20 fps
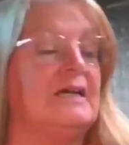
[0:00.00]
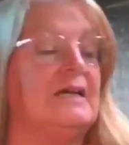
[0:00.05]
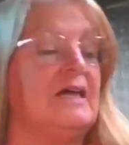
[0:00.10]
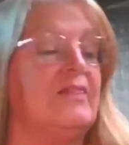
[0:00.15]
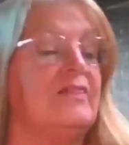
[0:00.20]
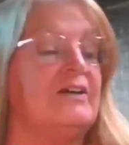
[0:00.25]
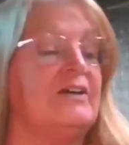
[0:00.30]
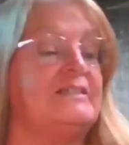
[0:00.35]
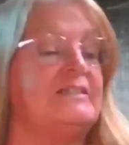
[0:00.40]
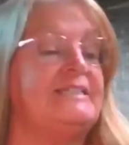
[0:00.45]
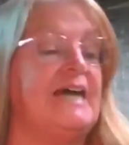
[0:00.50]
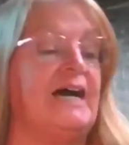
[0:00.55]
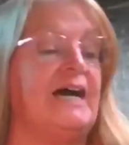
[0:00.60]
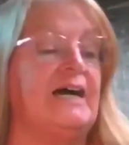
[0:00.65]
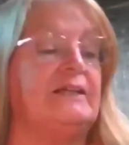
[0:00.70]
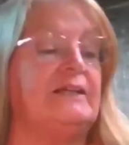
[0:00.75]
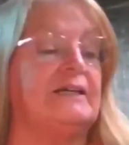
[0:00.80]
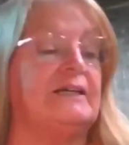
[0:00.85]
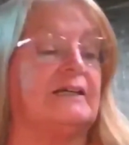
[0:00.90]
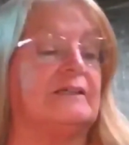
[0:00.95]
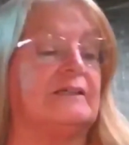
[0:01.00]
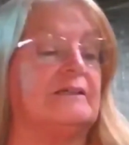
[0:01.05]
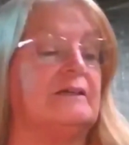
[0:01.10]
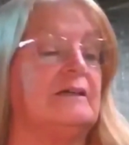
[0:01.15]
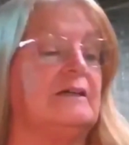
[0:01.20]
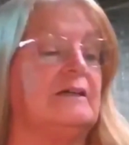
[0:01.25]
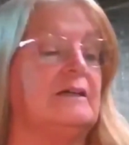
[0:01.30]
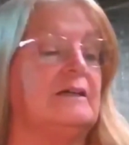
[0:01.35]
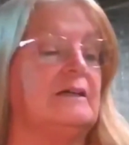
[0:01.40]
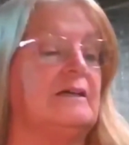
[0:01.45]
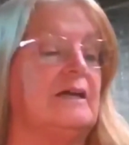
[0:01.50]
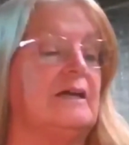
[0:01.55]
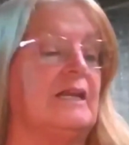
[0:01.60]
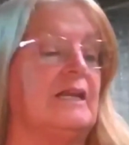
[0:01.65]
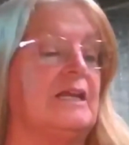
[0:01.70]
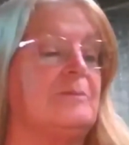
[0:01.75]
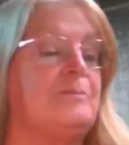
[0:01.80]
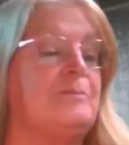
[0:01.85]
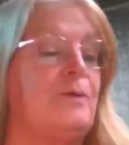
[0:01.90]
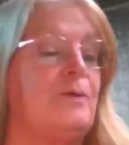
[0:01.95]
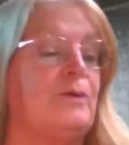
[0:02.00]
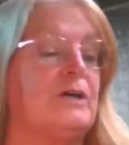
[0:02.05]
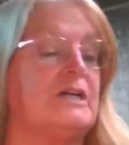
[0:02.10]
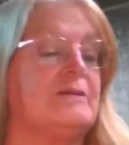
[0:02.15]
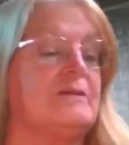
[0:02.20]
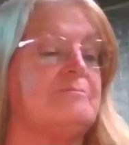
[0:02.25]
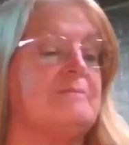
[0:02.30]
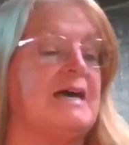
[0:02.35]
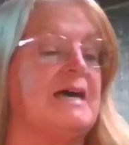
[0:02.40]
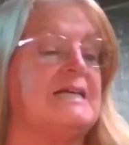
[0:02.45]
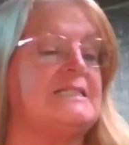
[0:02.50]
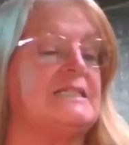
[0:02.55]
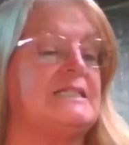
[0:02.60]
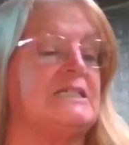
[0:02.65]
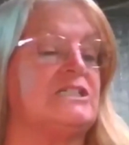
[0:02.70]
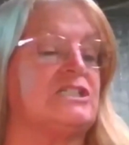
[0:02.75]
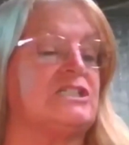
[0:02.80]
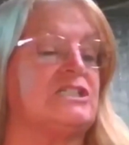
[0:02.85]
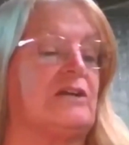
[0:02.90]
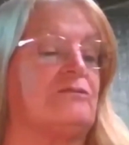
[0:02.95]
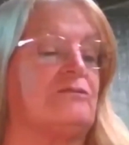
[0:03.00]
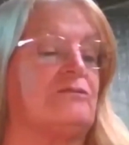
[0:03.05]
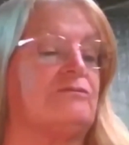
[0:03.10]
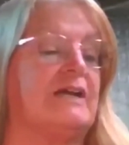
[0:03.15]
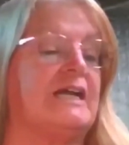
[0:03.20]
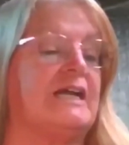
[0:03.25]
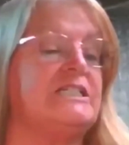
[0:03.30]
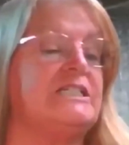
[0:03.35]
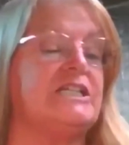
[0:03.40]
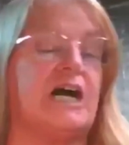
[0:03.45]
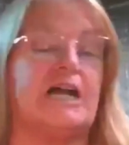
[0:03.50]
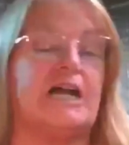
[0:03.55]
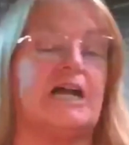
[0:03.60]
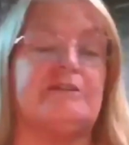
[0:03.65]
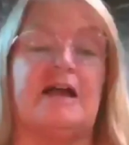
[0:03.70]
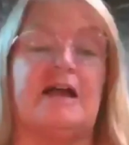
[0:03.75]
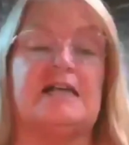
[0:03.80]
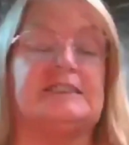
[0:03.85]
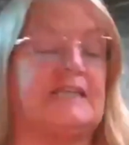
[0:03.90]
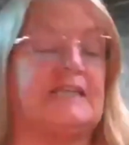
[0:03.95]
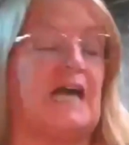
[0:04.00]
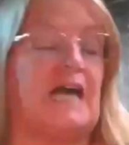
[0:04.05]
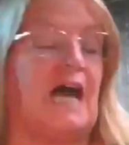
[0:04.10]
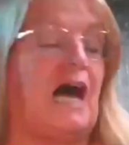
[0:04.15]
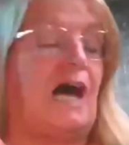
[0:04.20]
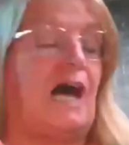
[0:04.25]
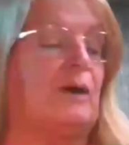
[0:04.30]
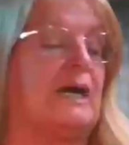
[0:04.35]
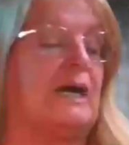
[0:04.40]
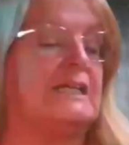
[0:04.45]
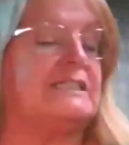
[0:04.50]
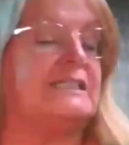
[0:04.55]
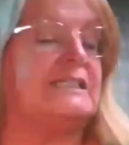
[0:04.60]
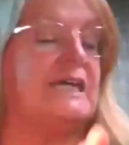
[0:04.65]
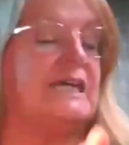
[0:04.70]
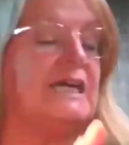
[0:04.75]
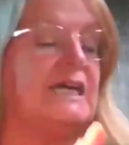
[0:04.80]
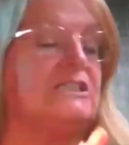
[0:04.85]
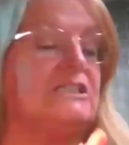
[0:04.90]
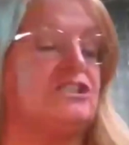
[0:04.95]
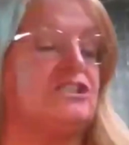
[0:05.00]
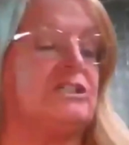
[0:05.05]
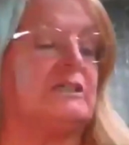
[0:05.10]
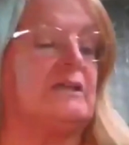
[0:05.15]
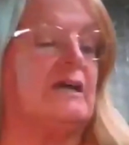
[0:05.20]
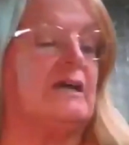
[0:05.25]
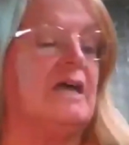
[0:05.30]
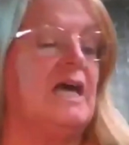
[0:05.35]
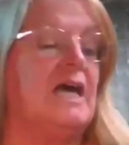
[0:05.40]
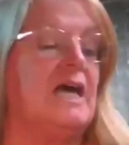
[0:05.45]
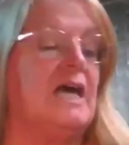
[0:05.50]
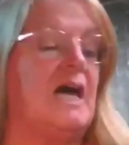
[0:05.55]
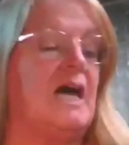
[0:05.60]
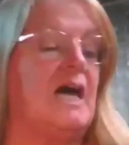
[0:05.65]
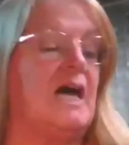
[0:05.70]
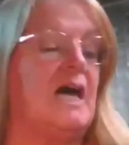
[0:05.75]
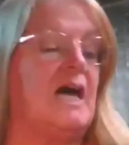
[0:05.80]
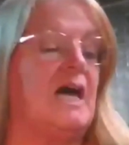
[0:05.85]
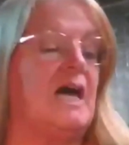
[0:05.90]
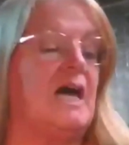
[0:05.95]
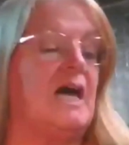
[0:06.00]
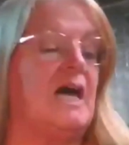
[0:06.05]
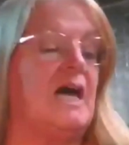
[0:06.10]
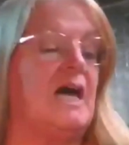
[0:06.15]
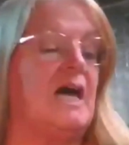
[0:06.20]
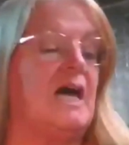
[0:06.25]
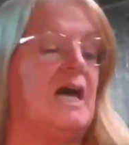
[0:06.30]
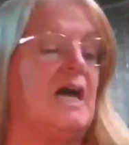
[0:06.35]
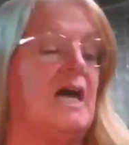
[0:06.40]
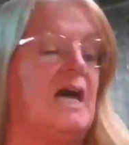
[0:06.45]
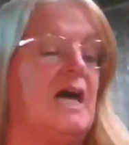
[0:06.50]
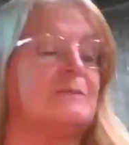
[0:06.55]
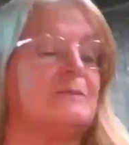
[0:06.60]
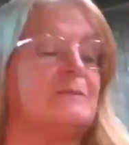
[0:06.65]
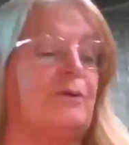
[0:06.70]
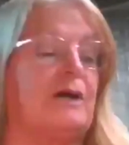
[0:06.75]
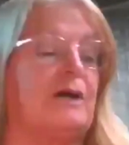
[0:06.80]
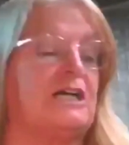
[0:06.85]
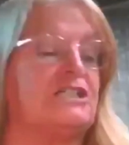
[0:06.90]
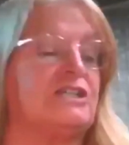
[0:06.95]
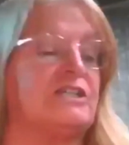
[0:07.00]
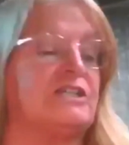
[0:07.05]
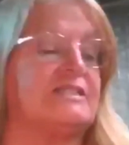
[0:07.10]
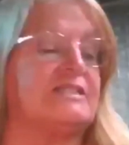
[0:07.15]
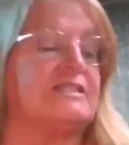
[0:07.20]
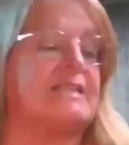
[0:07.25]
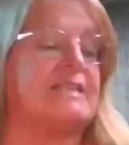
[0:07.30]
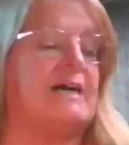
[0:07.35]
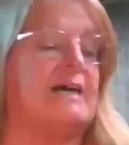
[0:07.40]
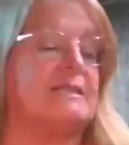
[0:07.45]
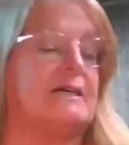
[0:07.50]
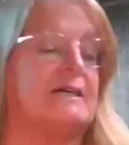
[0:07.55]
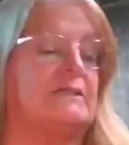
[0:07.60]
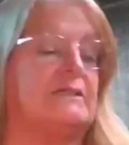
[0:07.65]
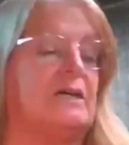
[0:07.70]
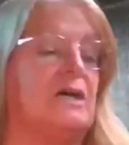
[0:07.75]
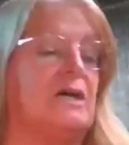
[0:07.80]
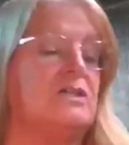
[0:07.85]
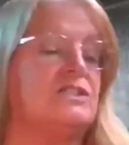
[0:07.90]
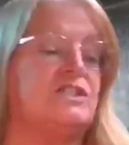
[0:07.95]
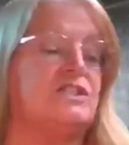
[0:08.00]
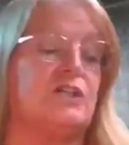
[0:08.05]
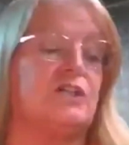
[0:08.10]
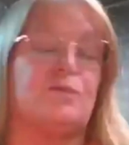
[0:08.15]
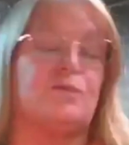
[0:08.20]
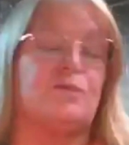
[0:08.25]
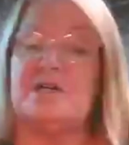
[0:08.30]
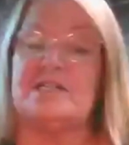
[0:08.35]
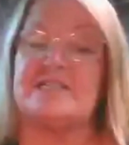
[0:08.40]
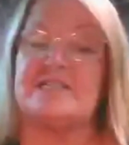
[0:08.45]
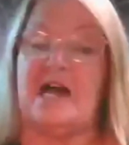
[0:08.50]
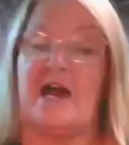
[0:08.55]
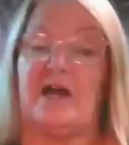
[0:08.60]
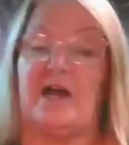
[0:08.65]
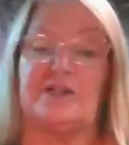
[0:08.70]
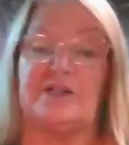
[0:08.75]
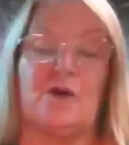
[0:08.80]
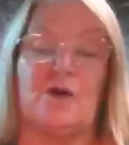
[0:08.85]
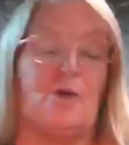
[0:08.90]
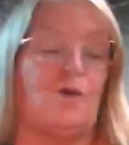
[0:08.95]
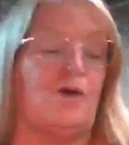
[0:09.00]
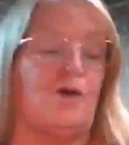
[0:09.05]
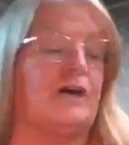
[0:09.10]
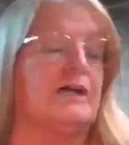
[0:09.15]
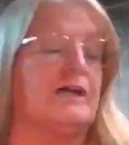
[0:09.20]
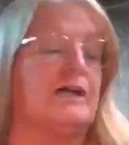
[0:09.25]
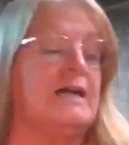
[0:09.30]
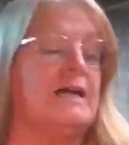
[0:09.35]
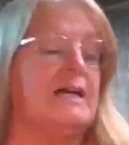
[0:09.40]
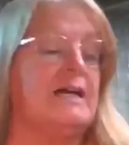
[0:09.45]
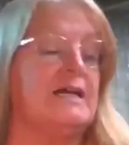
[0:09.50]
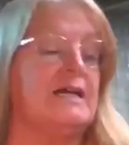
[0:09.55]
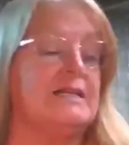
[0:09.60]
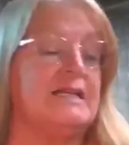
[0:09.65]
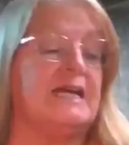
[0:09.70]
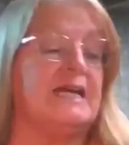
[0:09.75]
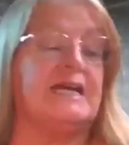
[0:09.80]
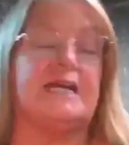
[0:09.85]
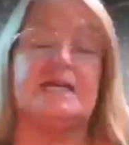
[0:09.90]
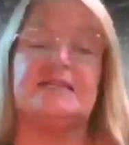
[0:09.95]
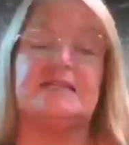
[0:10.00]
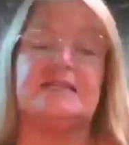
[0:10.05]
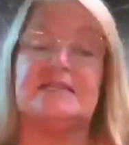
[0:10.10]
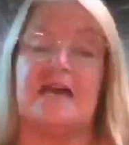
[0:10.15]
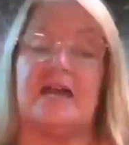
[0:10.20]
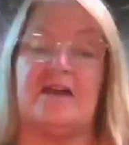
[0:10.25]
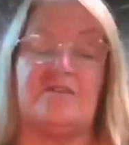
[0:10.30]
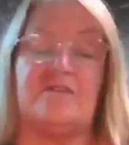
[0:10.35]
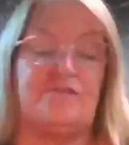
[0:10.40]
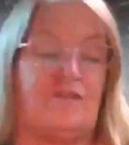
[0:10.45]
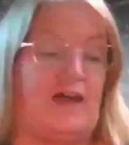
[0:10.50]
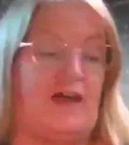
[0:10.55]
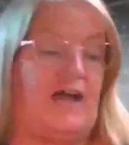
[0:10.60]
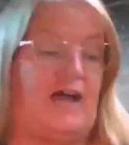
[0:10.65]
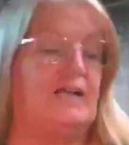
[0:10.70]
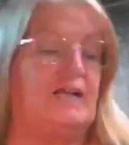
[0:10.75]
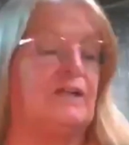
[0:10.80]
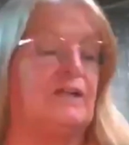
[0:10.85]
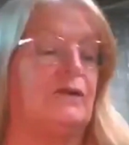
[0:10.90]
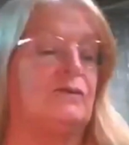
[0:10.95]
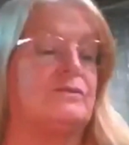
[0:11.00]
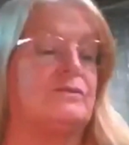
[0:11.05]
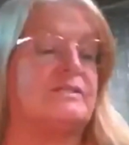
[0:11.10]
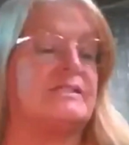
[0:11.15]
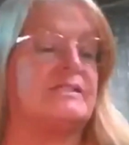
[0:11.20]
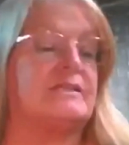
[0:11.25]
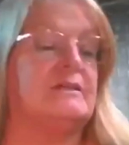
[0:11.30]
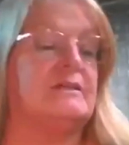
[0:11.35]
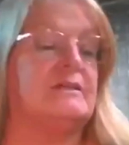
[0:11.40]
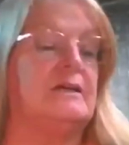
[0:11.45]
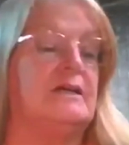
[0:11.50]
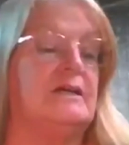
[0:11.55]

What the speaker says: The data, an important message that redirects our attention, our most precious asset, towards our core needs and values.